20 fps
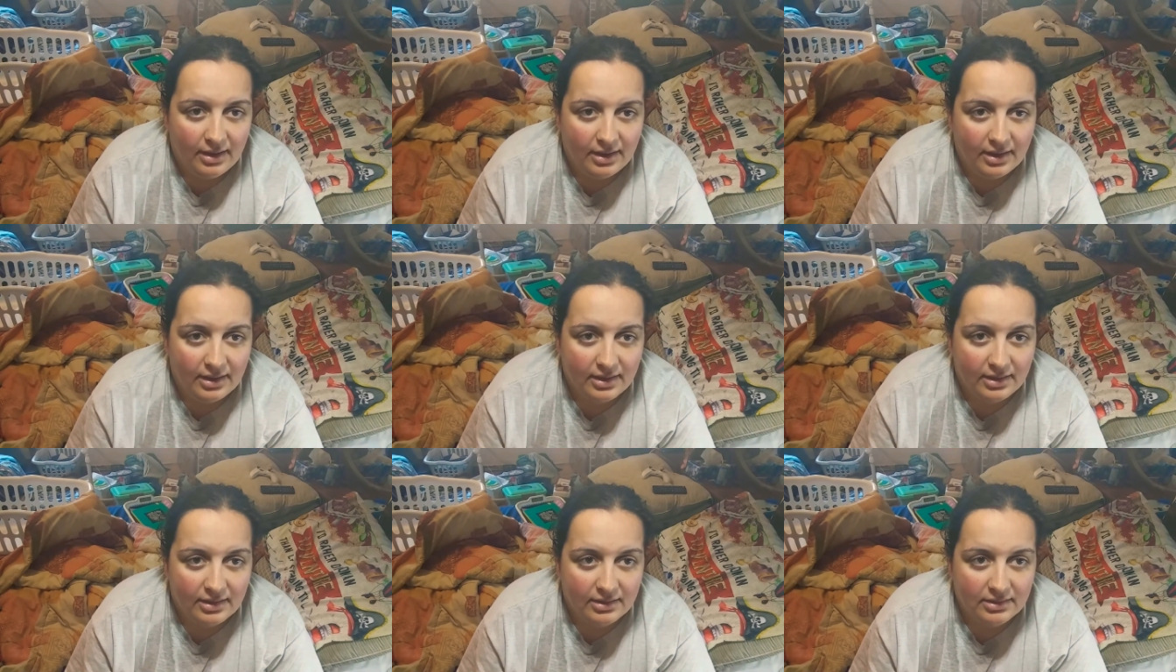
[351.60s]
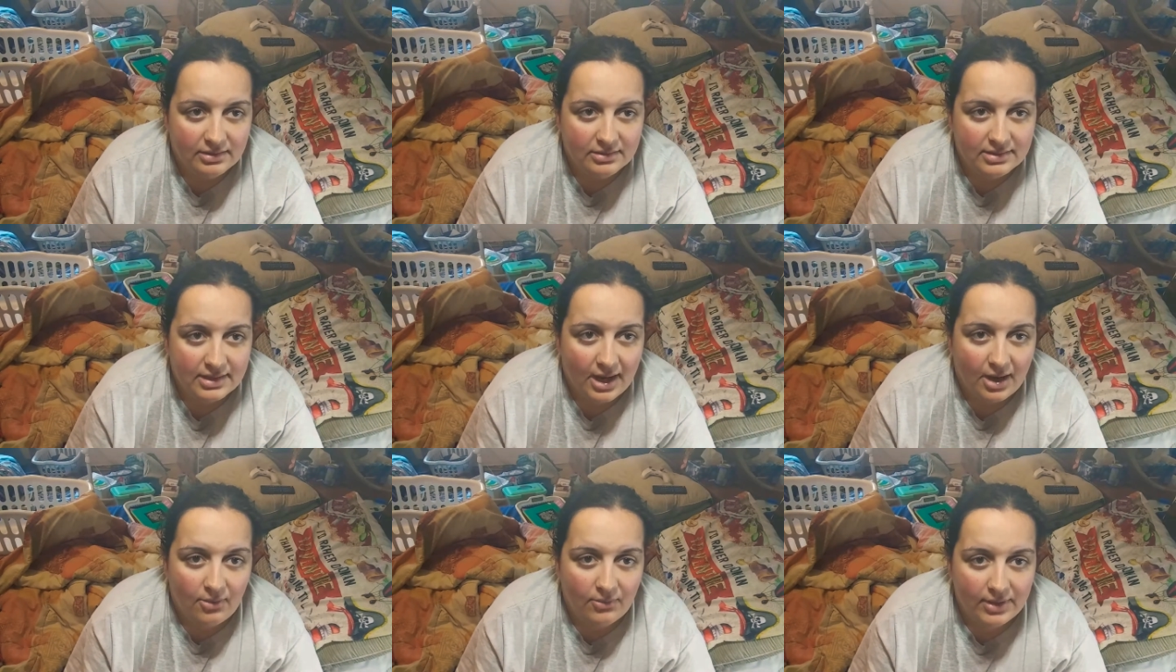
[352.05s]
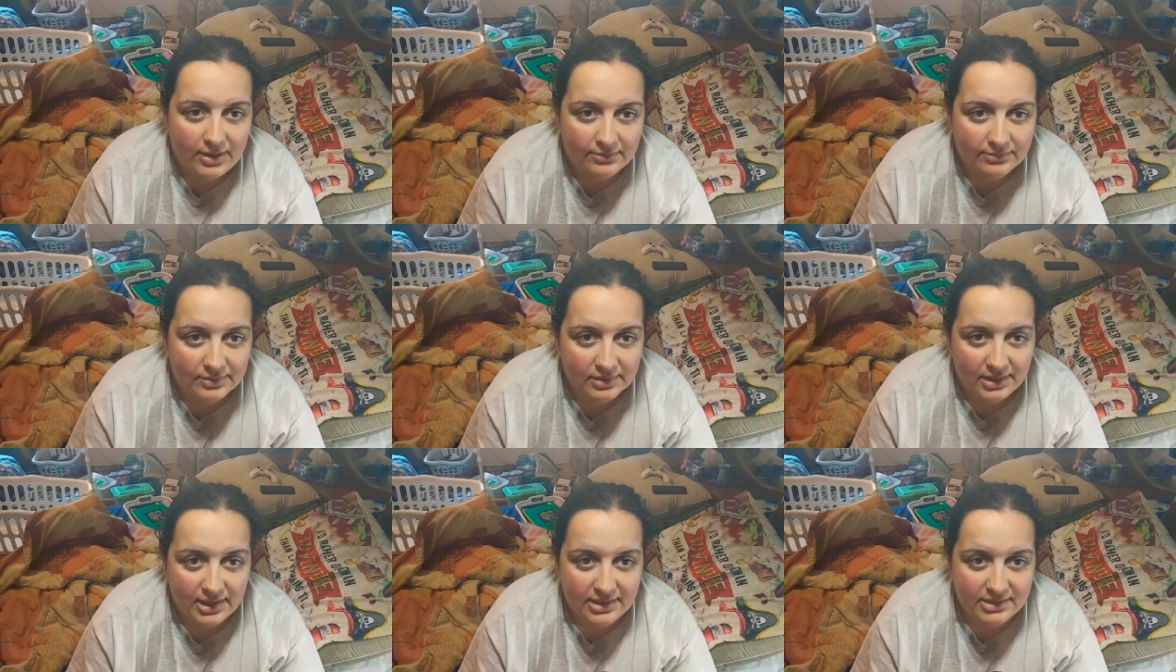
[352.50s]
and how he
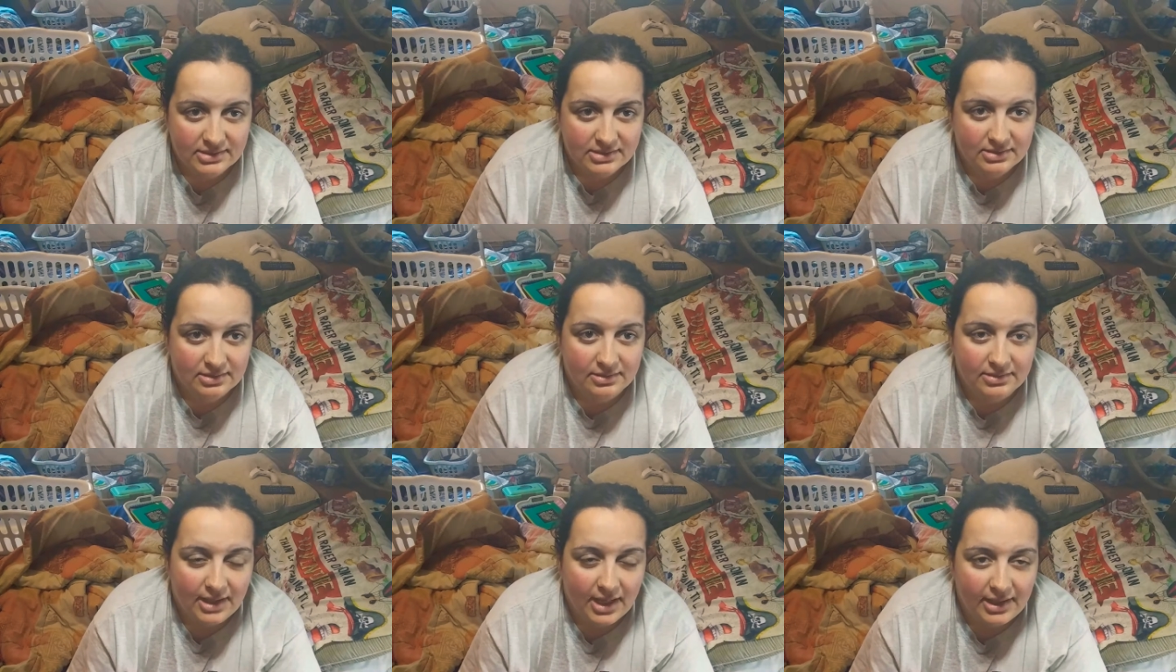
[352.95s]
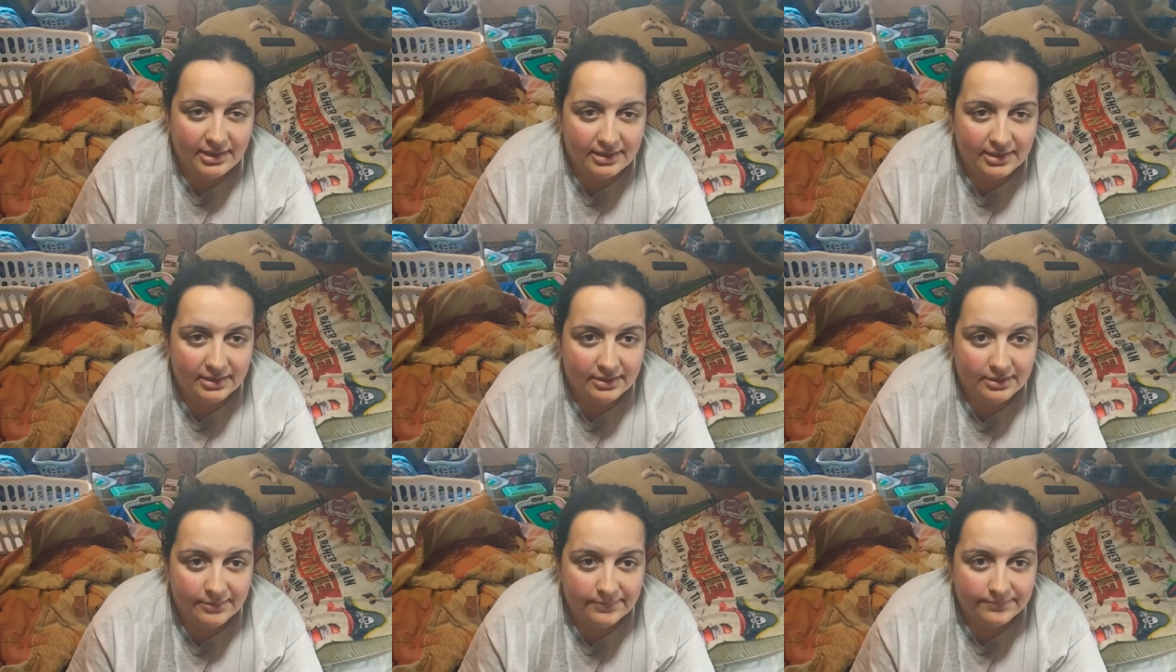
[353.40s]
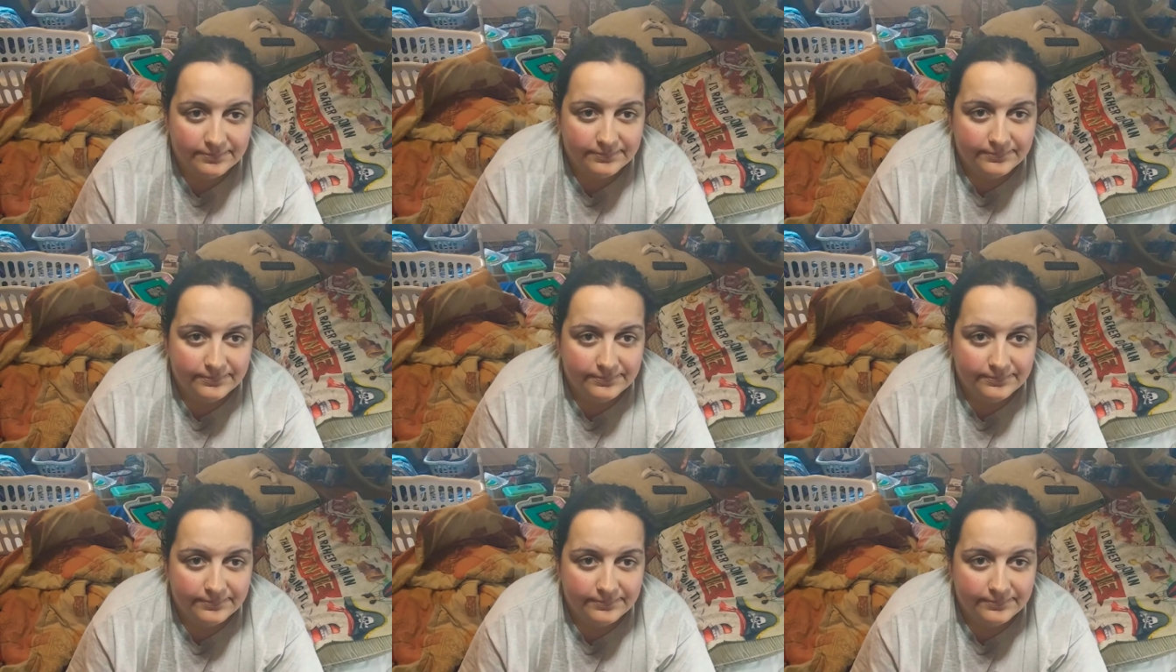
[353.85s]
relates to nadia